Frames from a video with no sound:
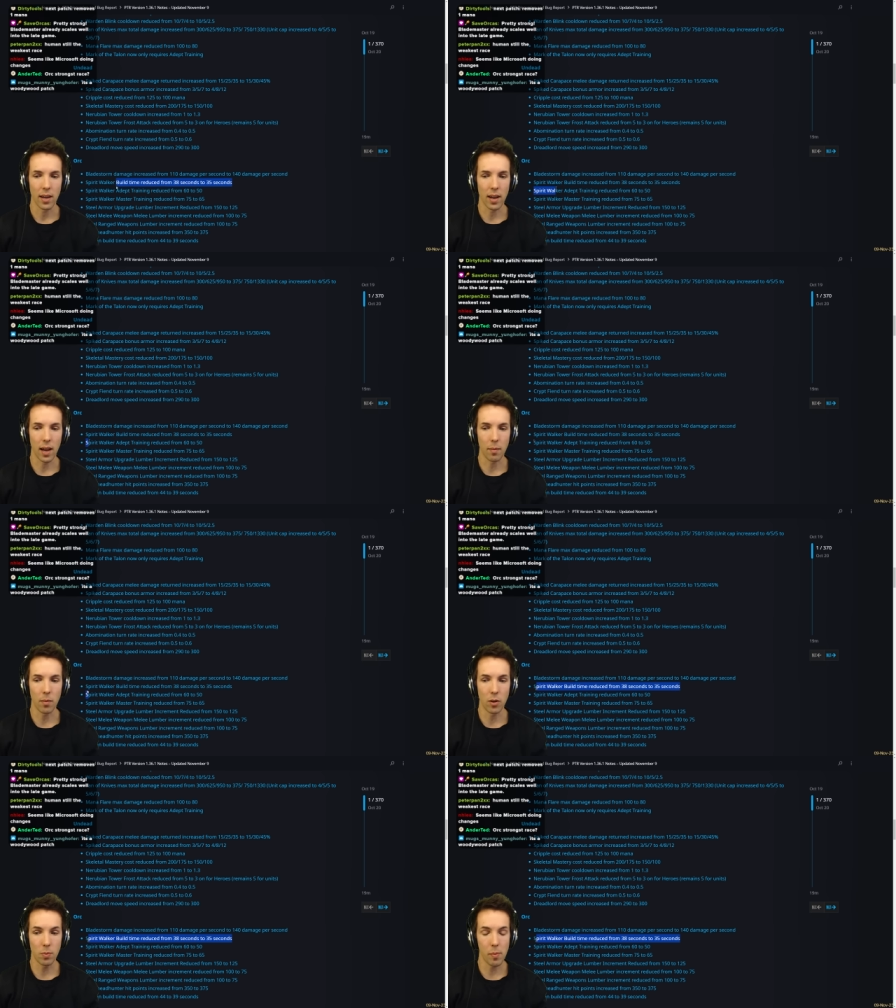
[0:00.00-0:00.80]
And
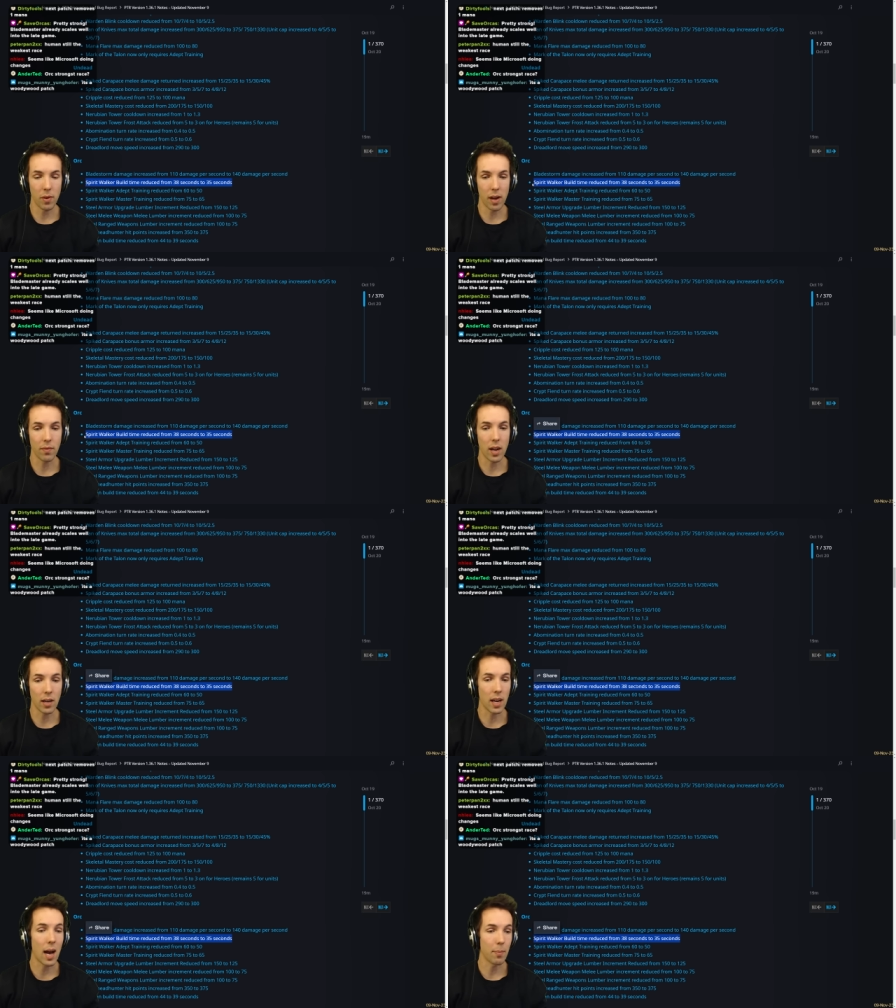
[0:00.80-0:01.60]
most people have
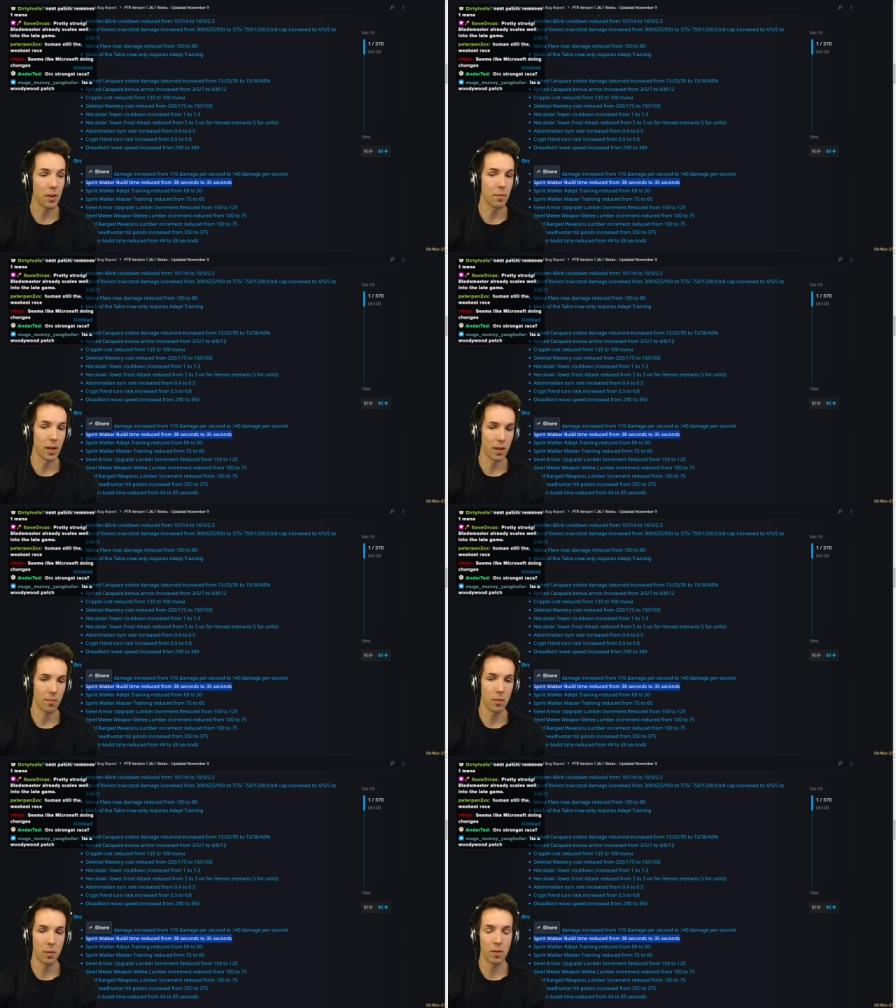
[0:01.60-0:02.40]
not copied me,
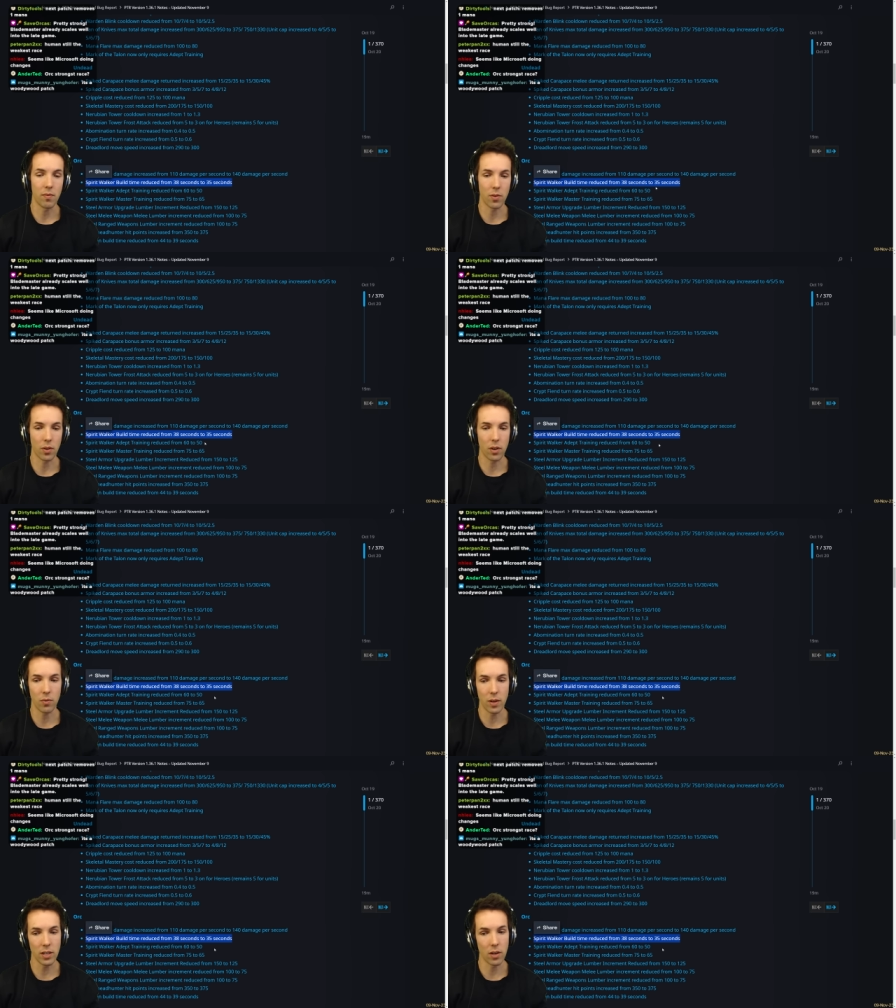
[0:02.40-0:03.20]
maybe for a
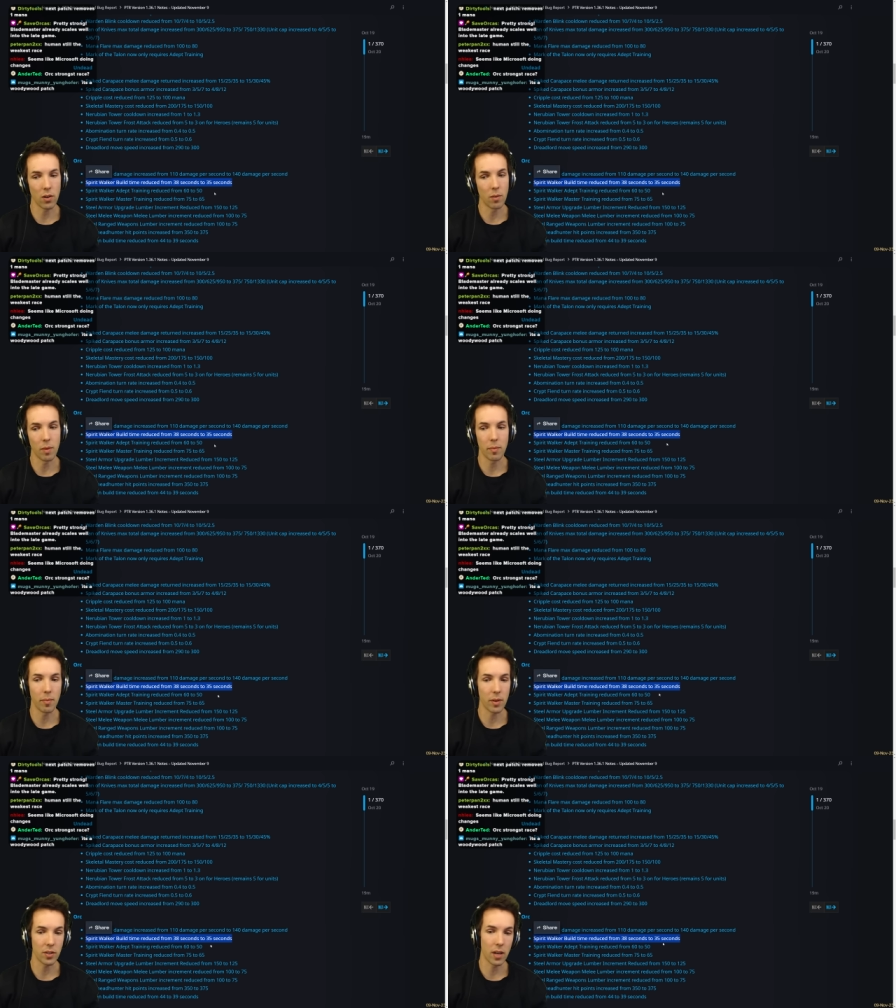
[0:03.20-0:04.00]
good reason, or maybe
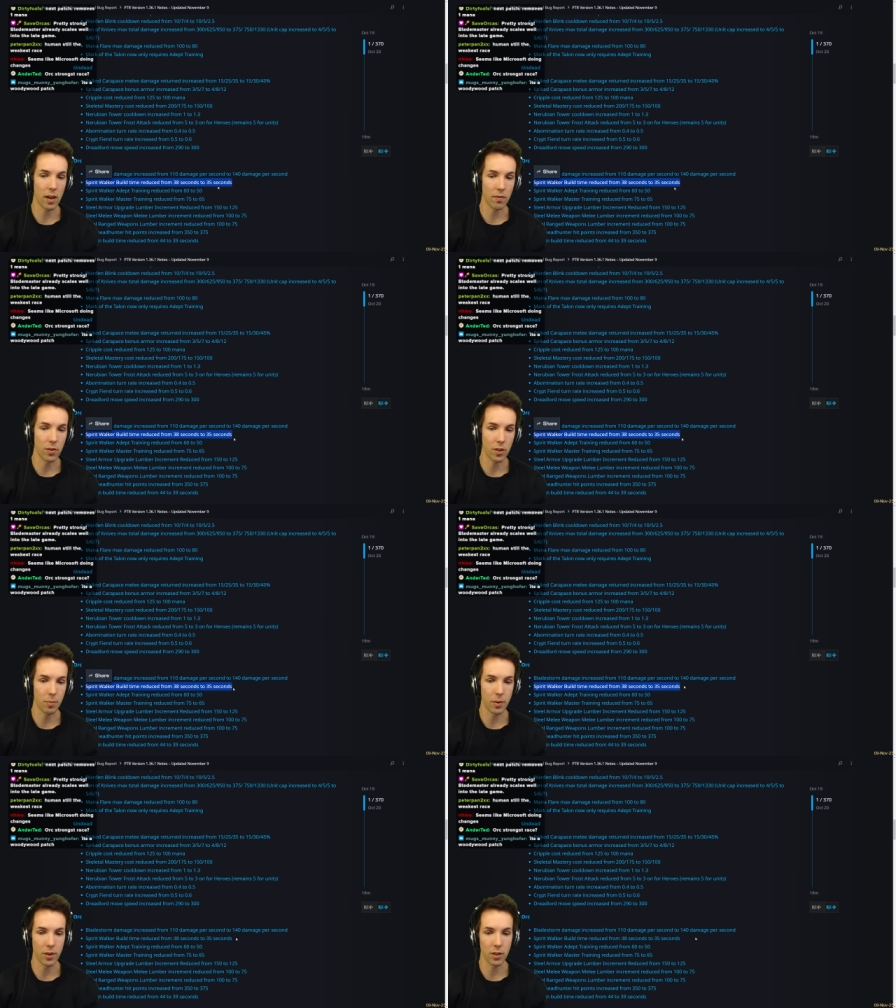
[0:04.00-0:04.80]
because they have no
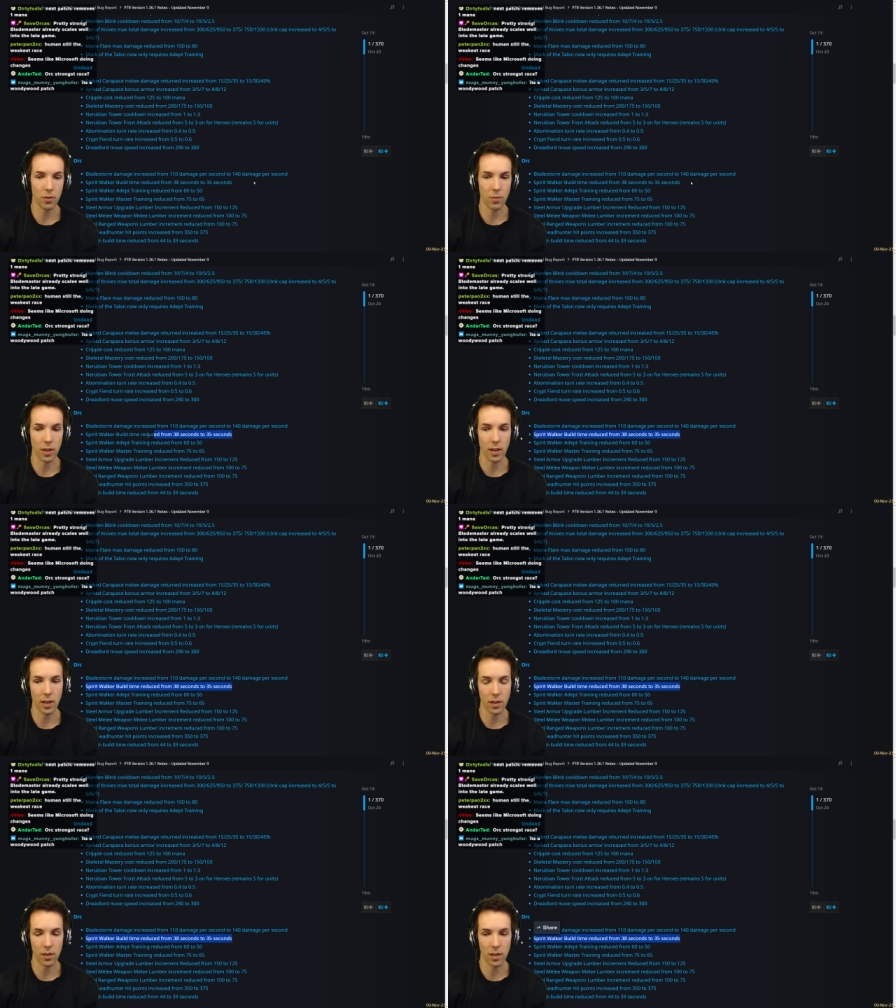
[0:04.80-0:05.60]
experience with it
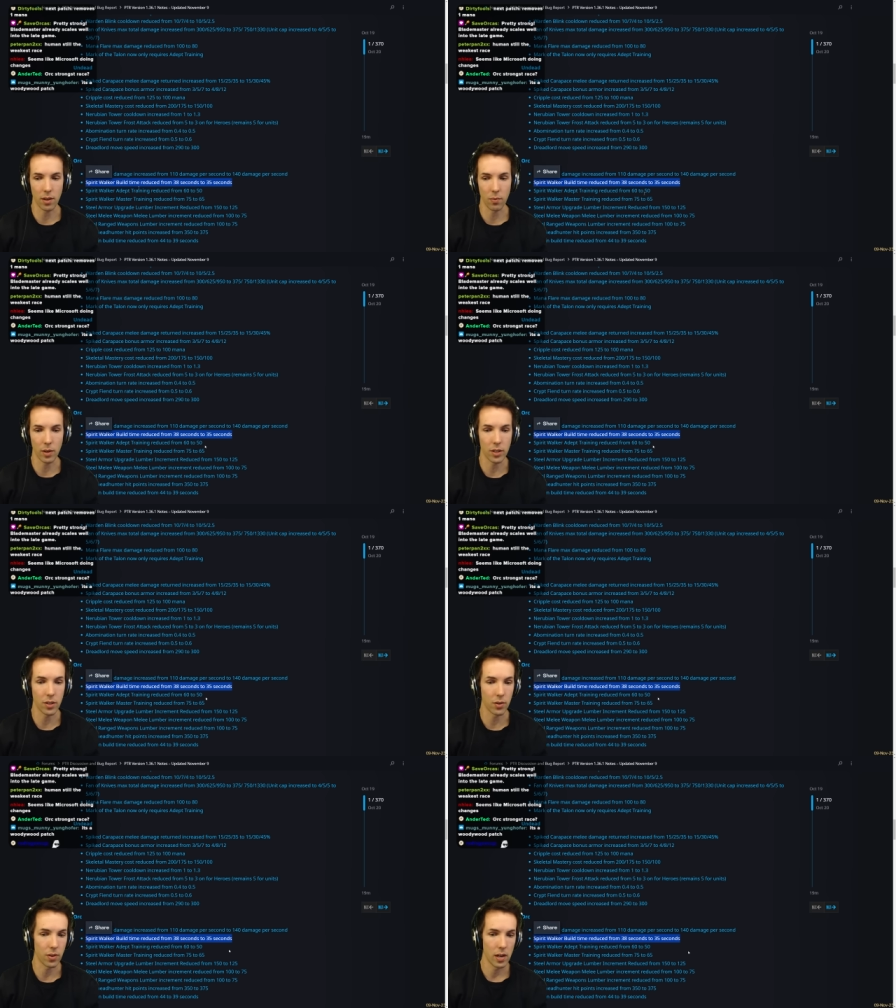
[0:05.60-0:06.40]
and didn't wish
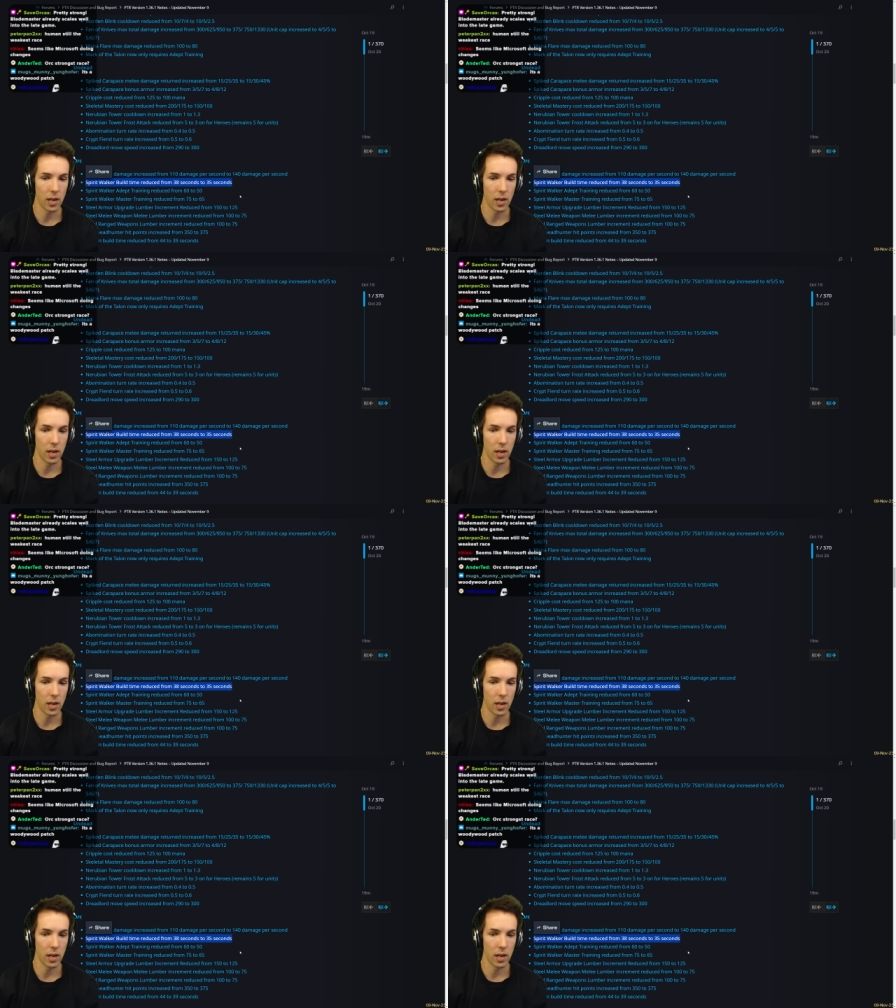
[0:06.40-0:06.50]
to.